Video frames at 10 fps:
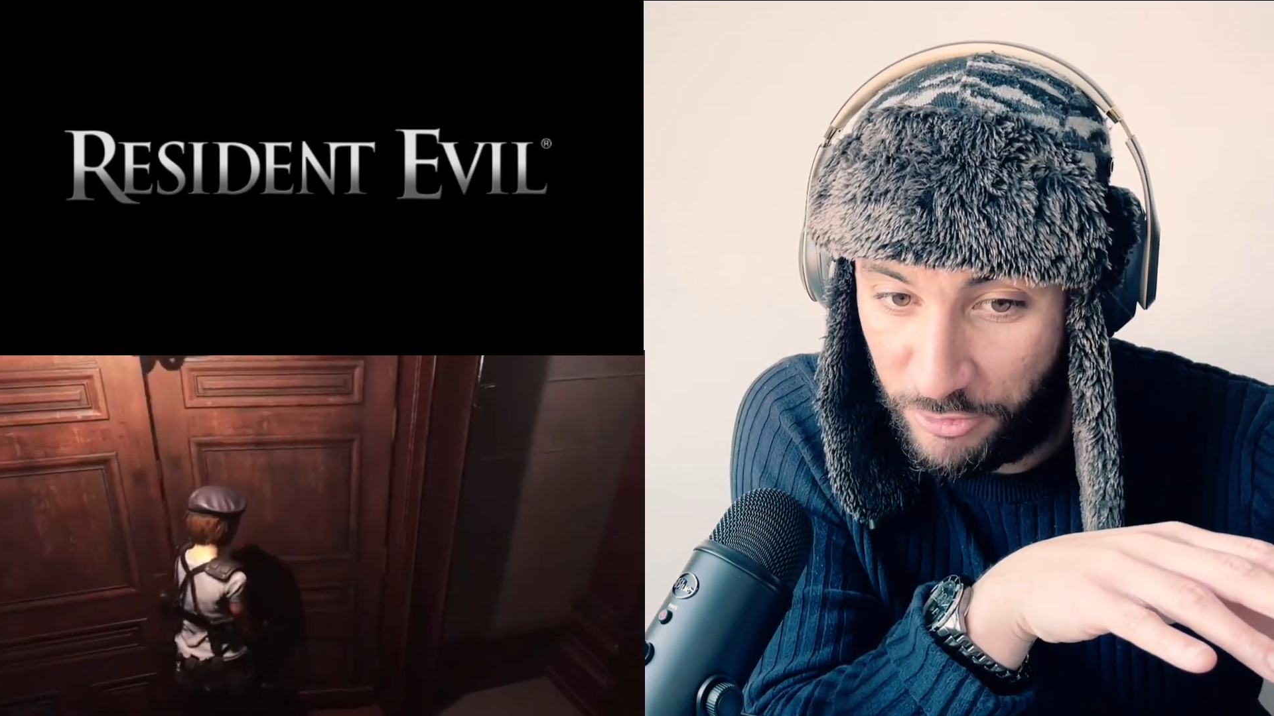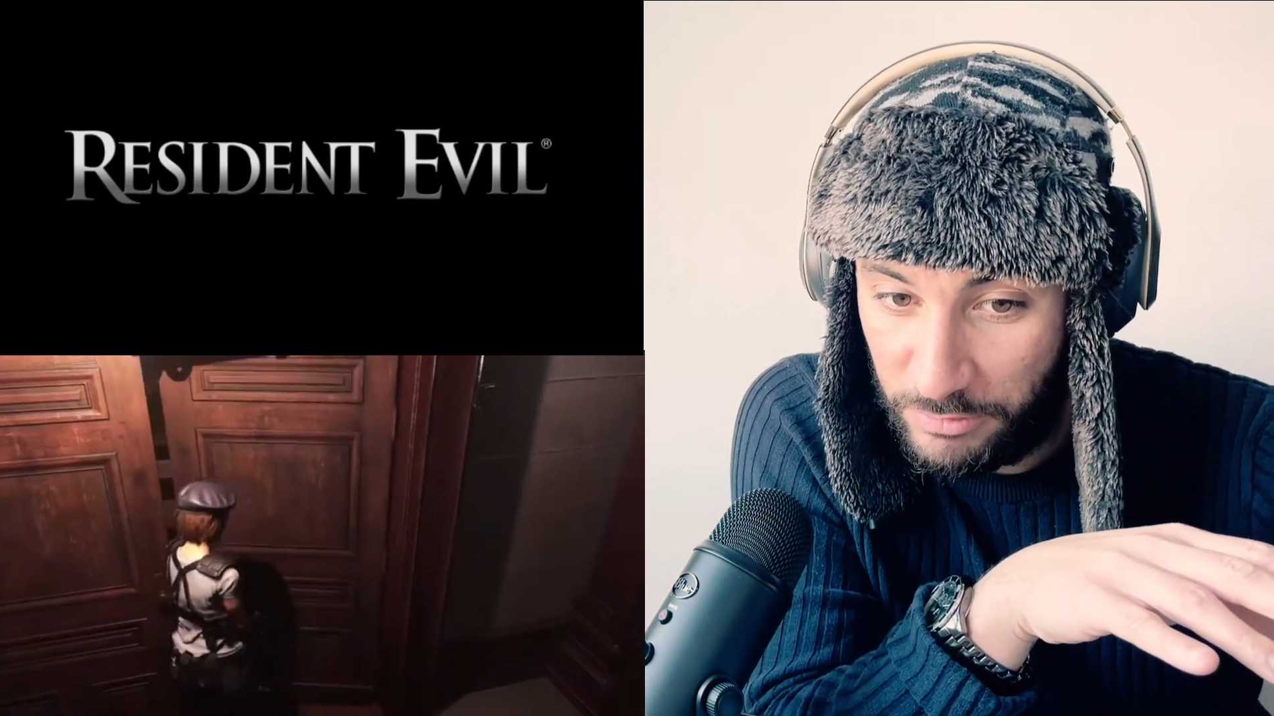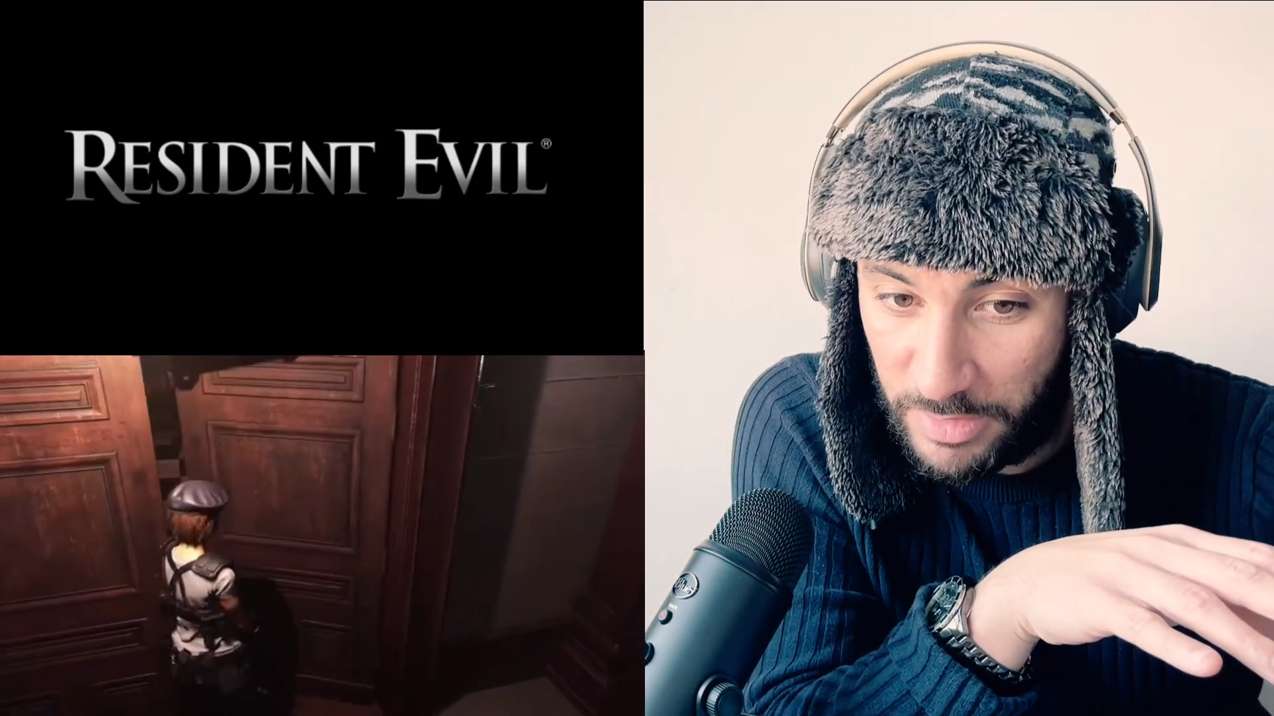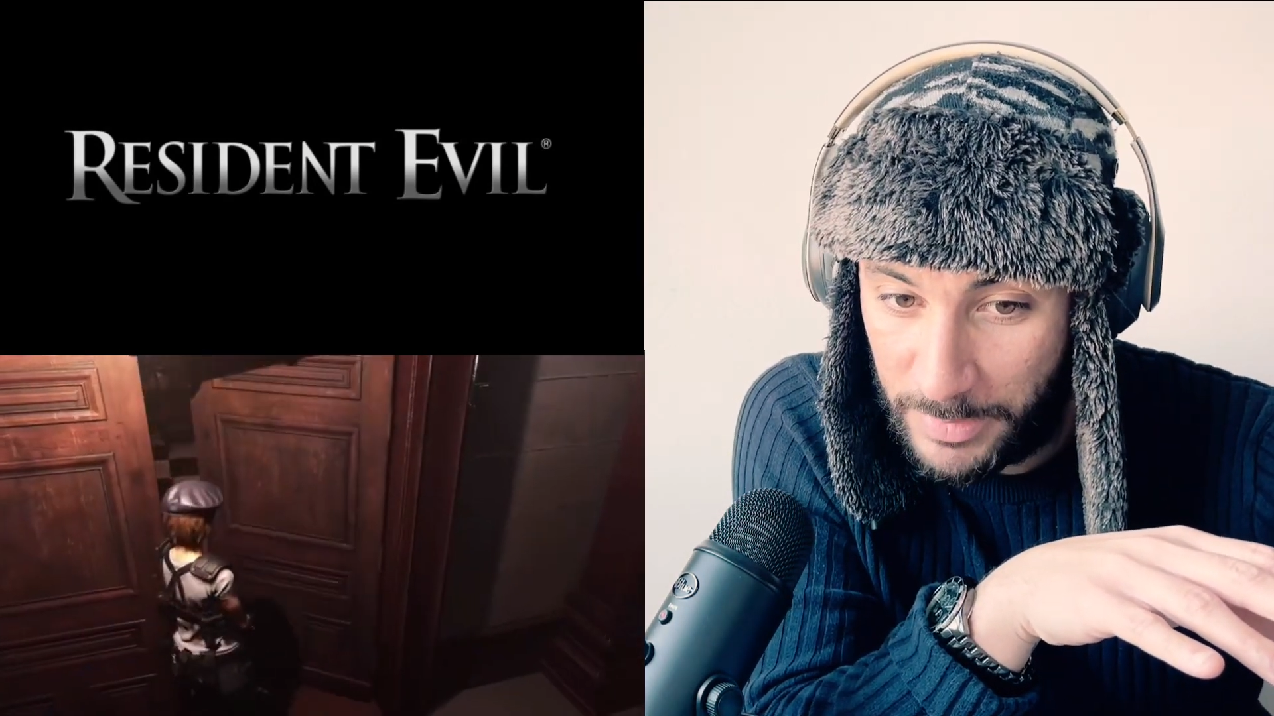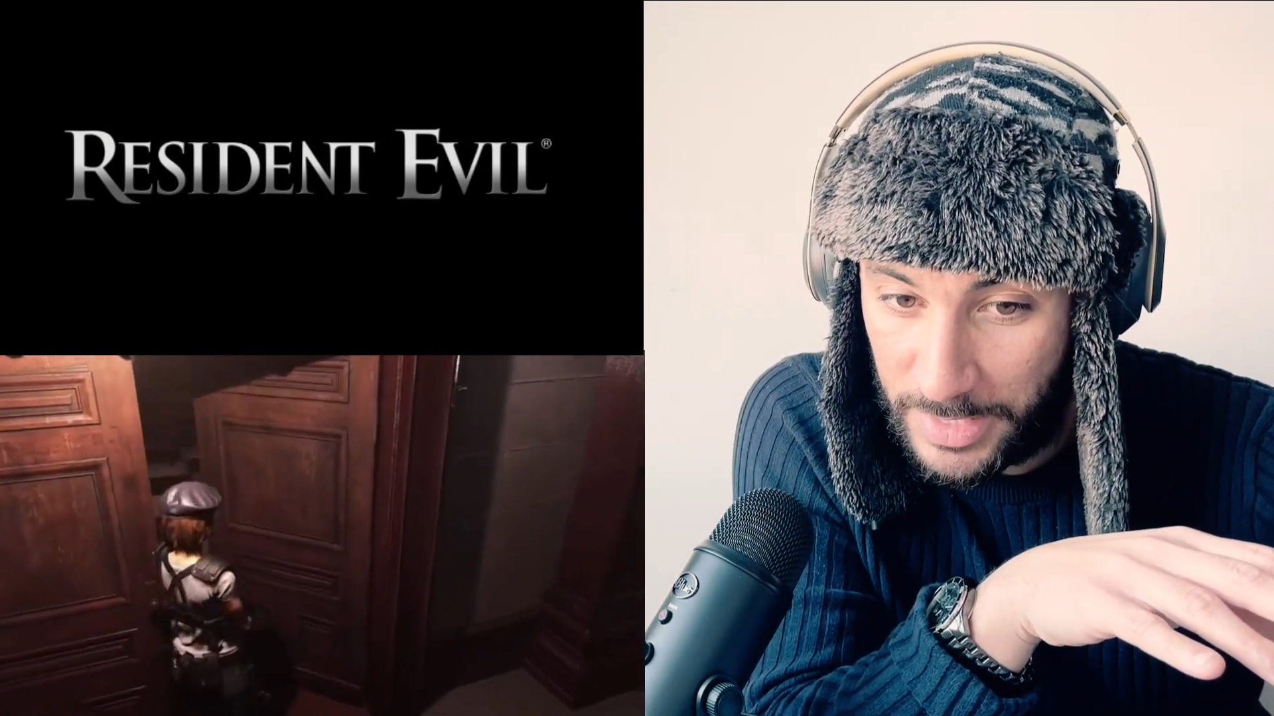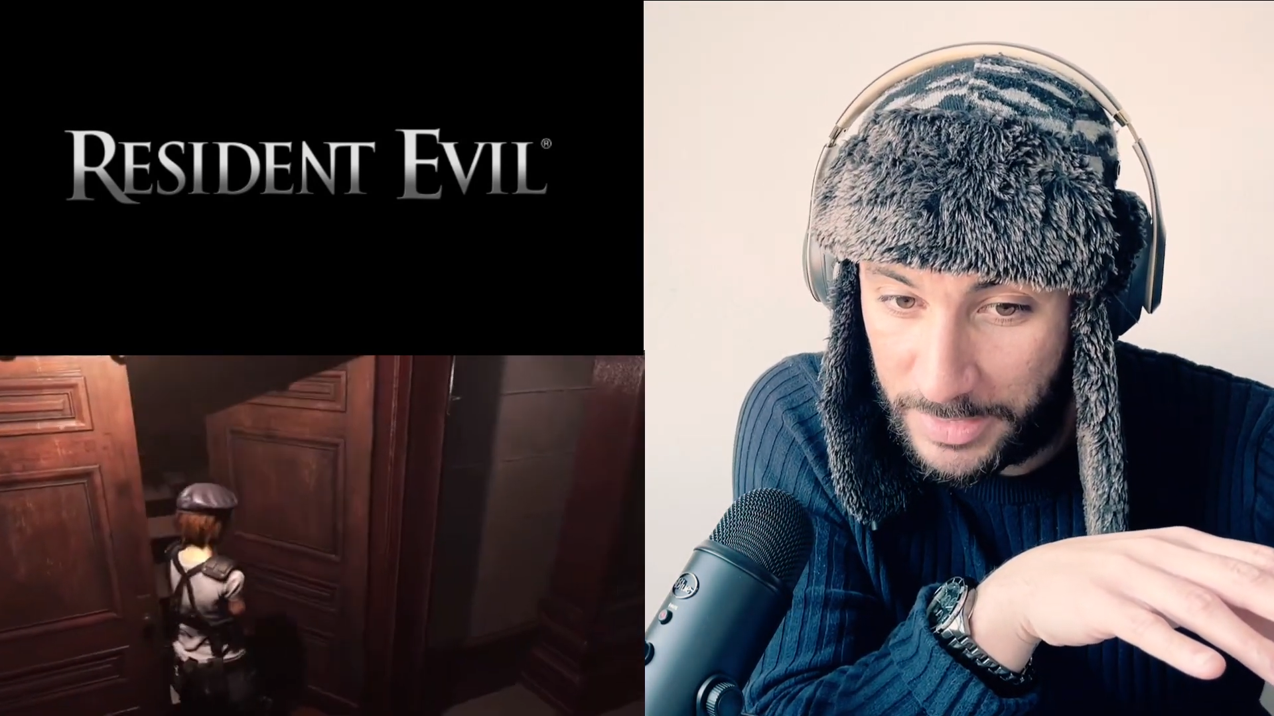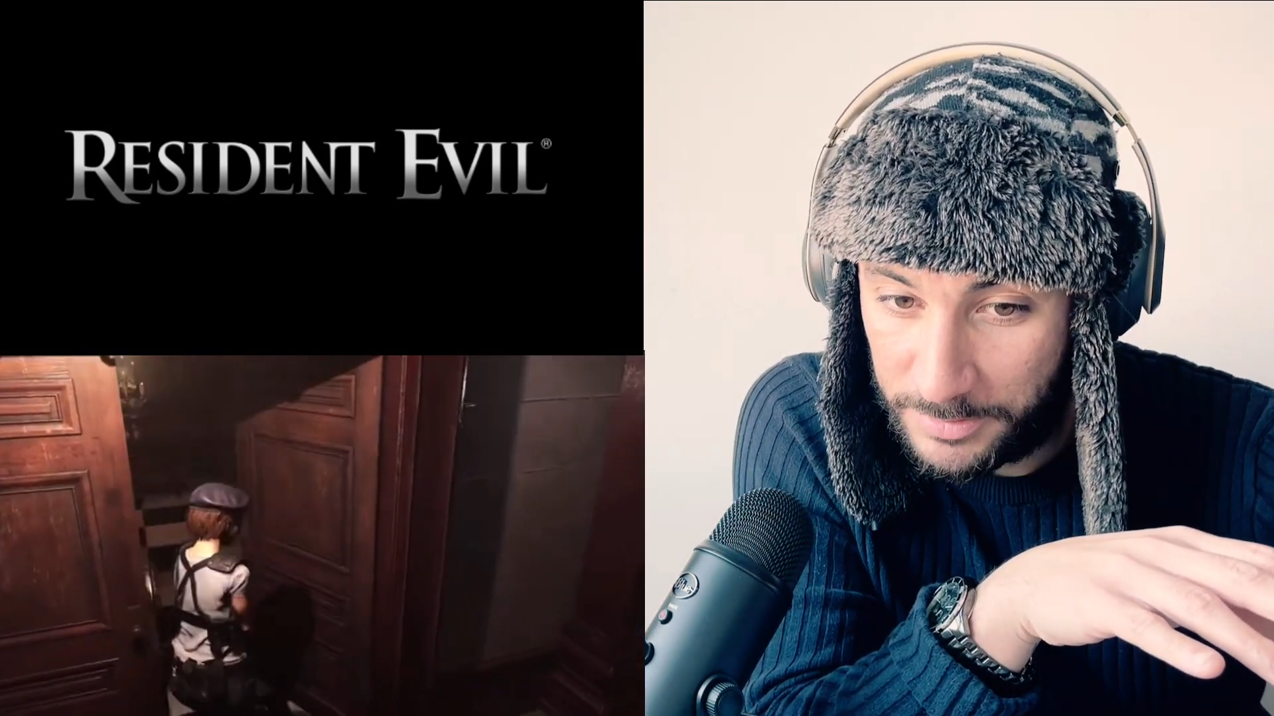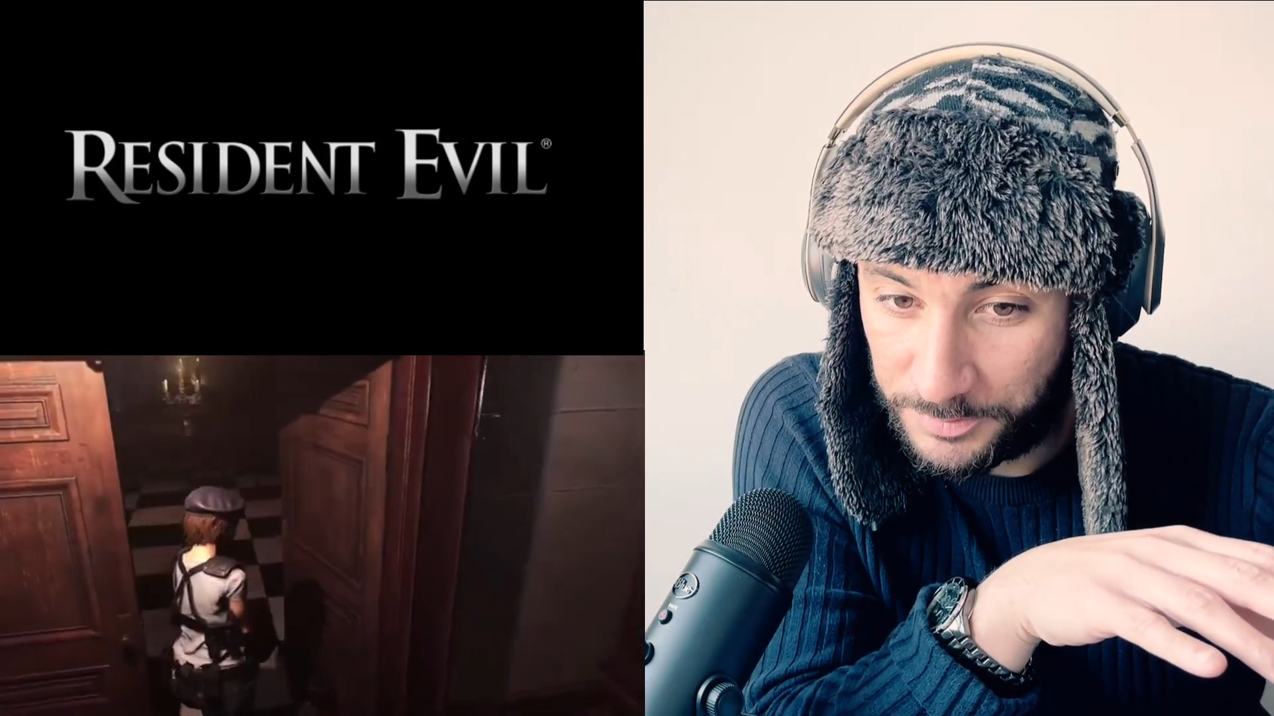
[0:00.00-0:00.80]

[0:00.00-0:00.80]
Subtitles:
3 Remake.